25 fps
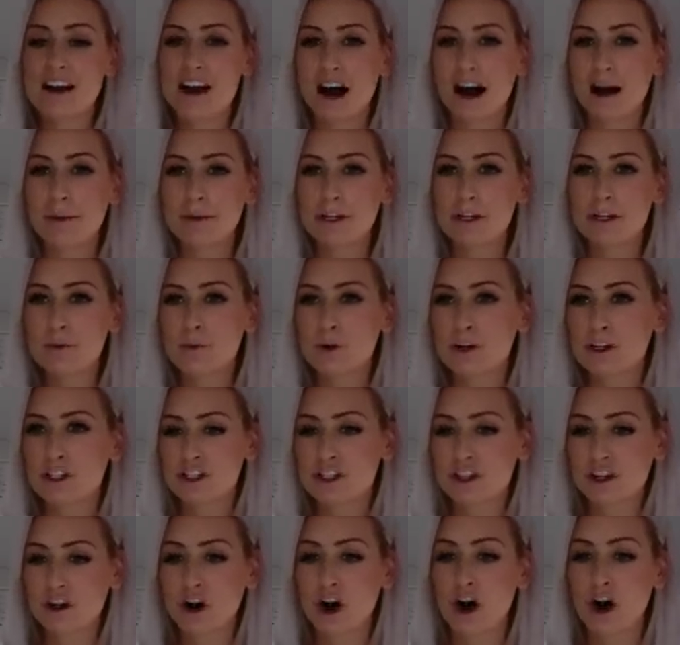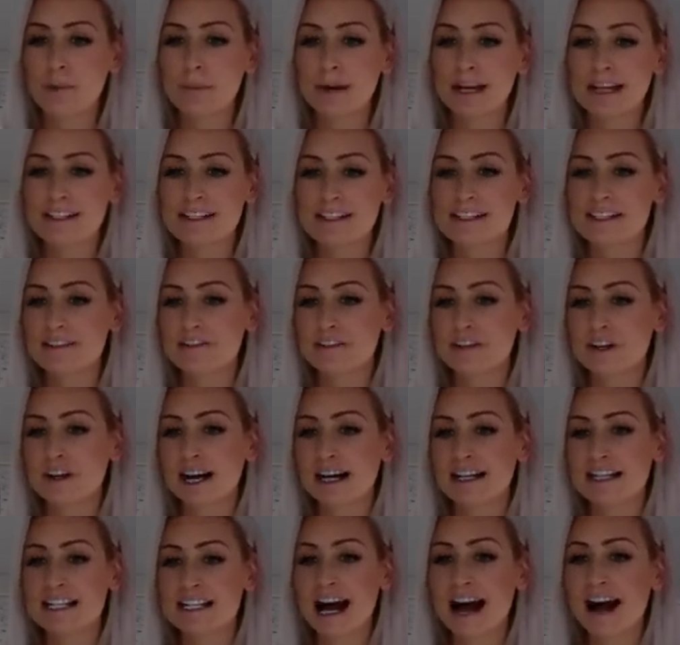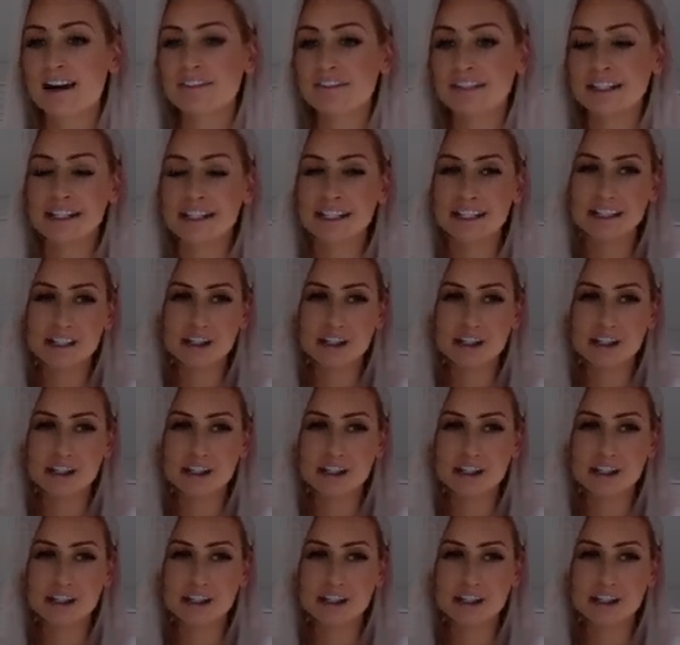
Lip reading: I'm going to watch the comments. If you guys have any,